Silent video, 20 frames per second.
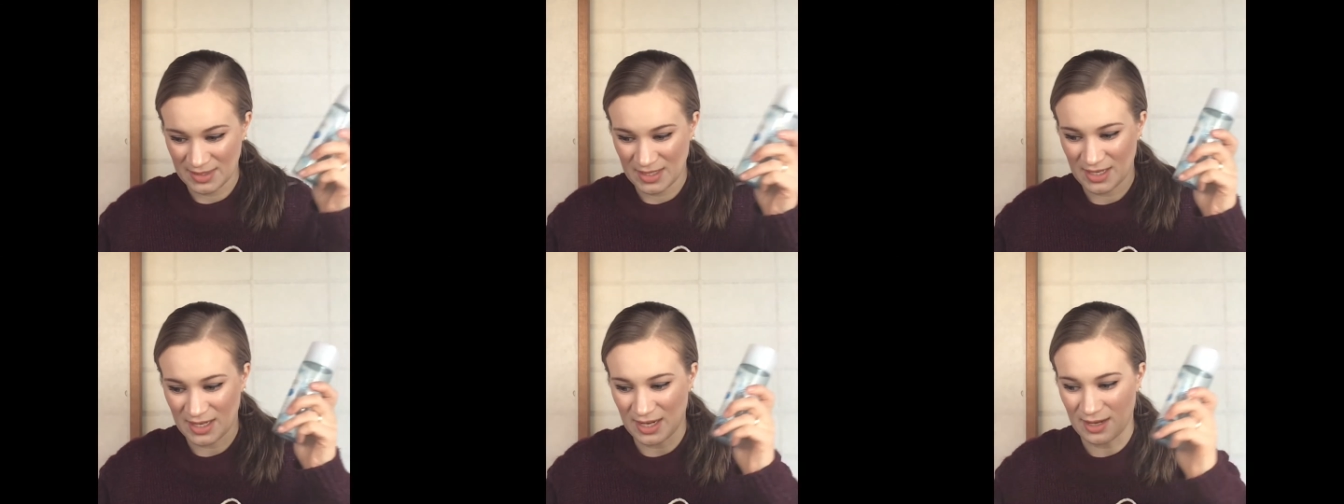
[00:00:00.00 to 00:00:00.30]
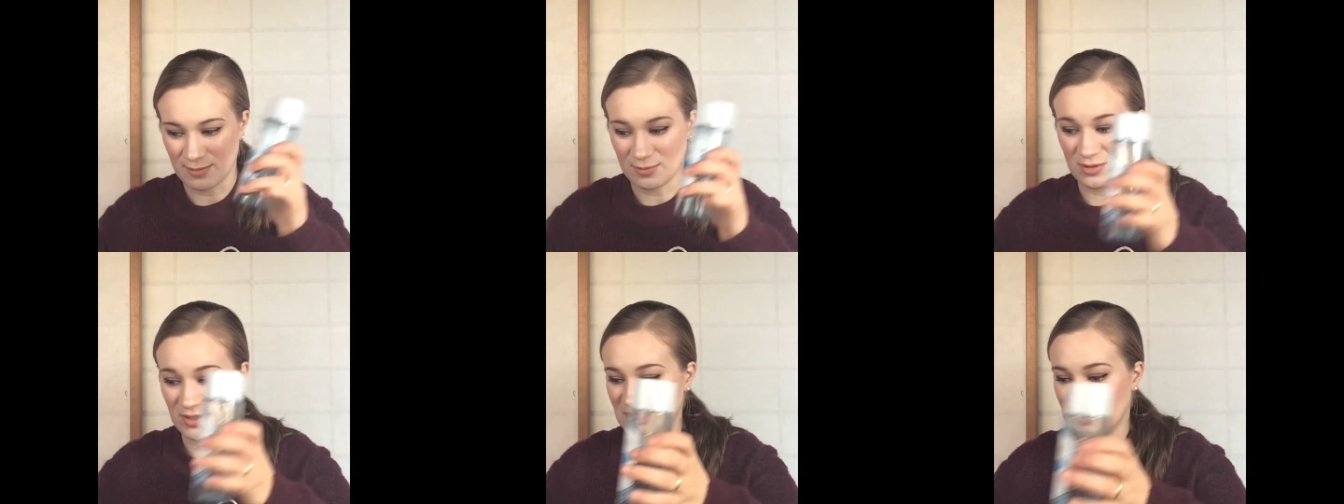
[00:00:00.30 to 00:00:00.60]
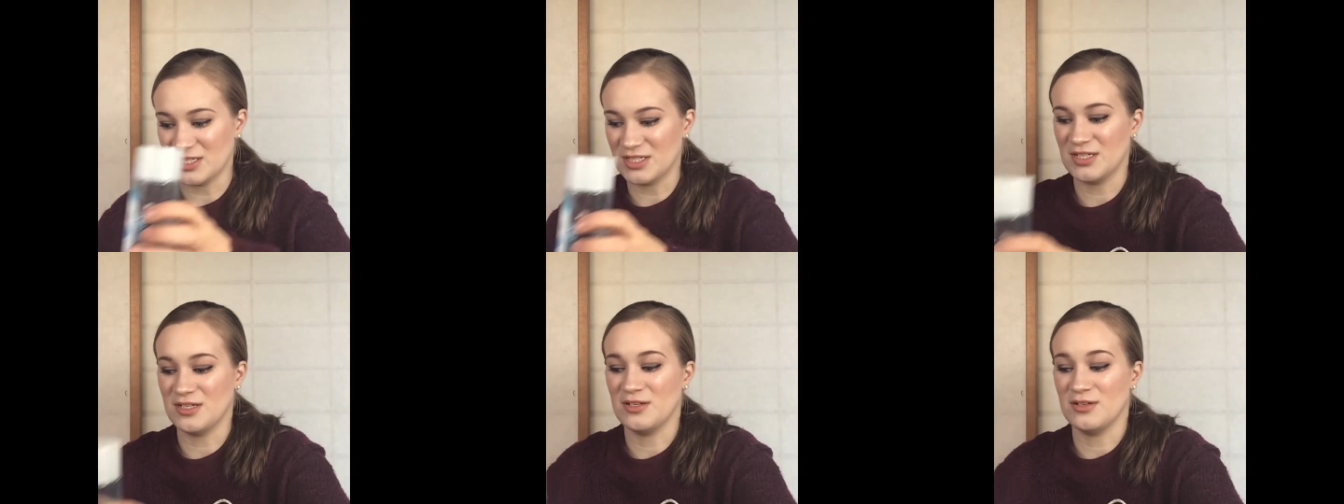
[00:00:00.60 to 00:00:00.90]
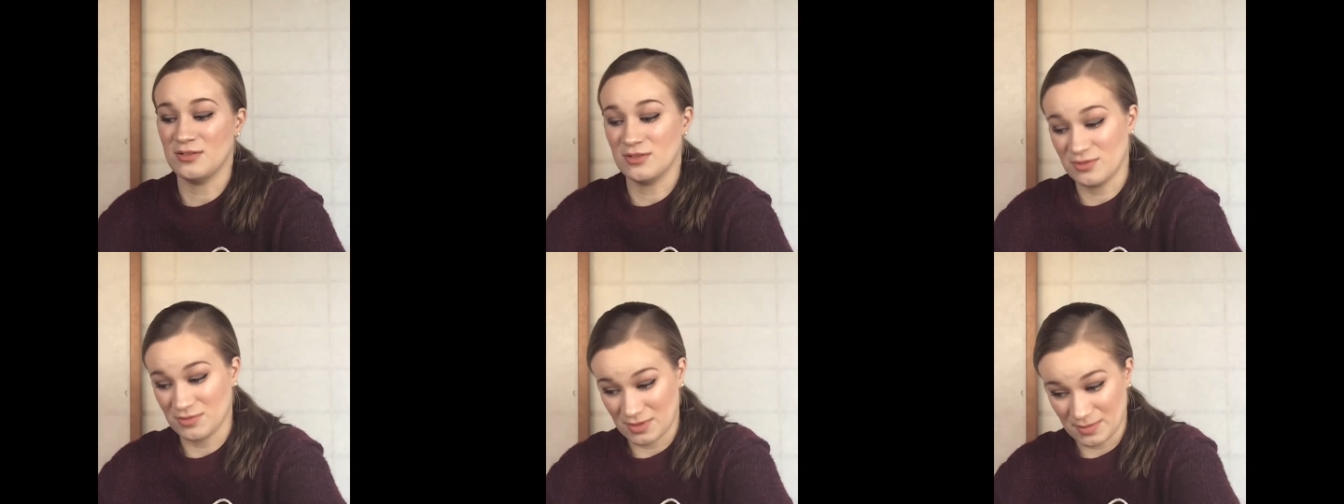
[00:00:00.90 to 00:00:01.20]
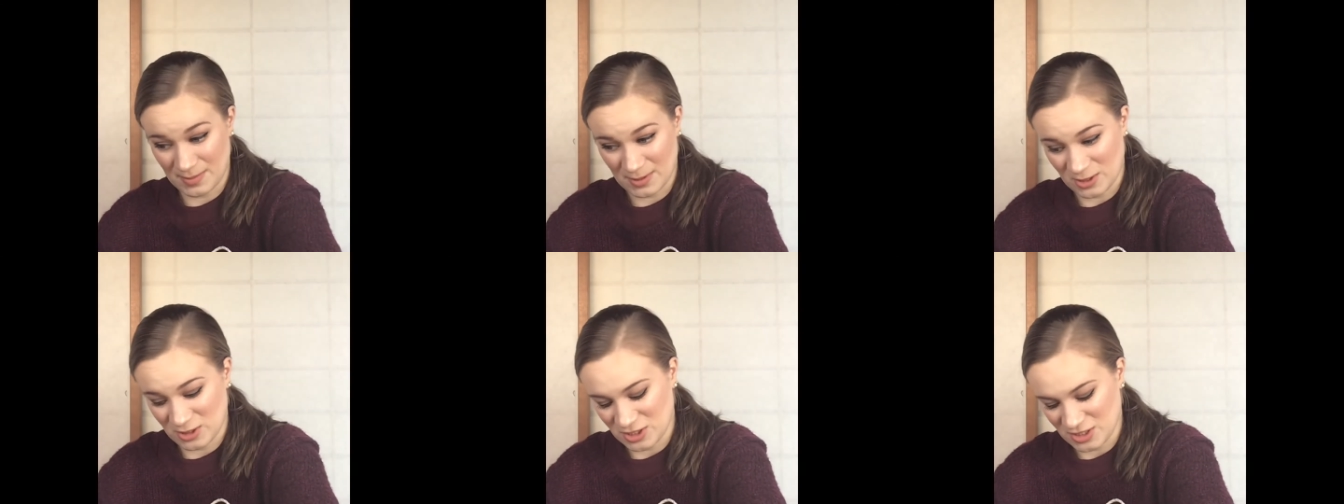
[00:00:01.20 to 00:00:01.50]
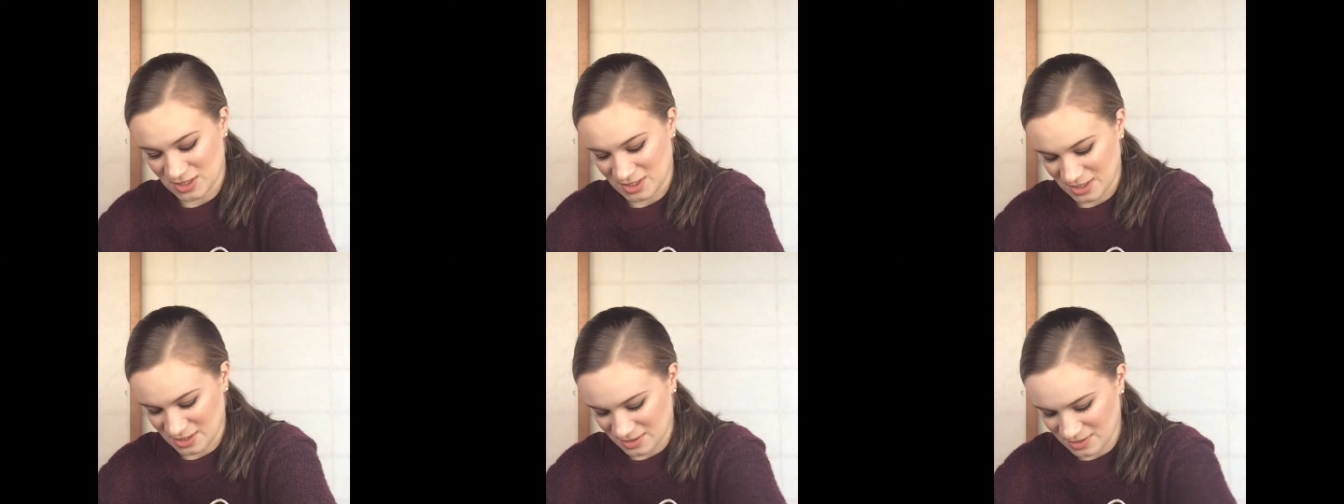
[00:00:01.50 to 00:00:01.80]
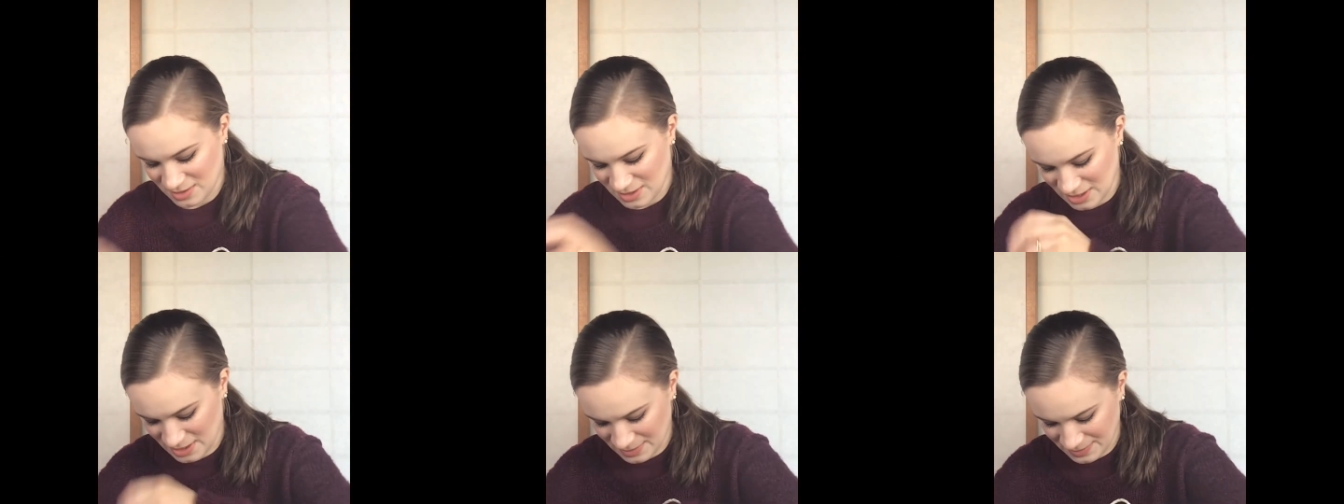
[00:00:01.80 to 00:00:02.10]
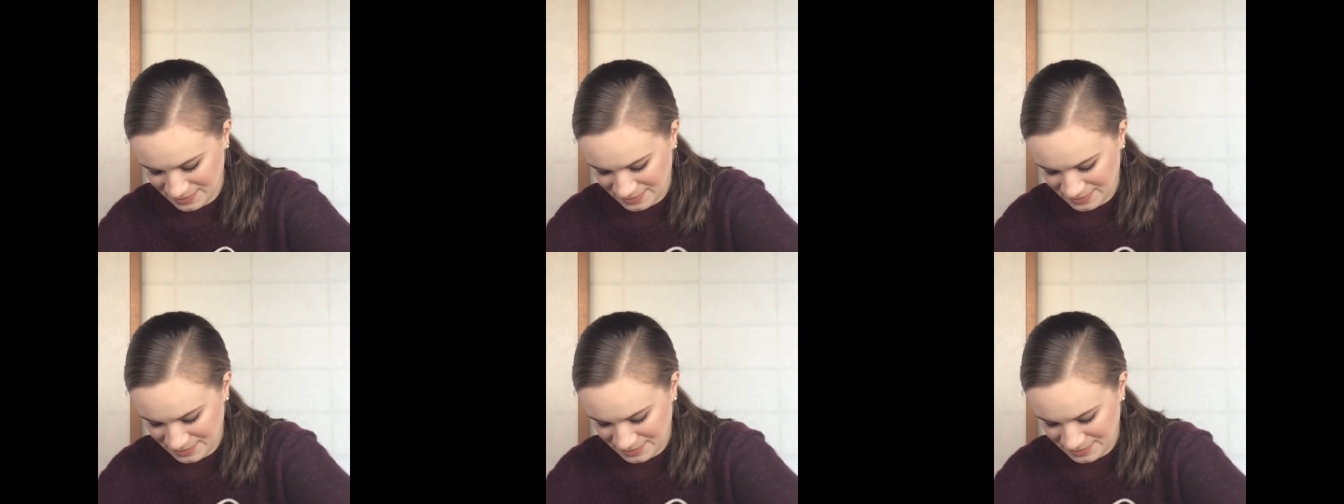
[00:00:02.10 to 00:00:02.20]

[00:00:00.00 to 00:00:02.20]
I will continue to repurchase those.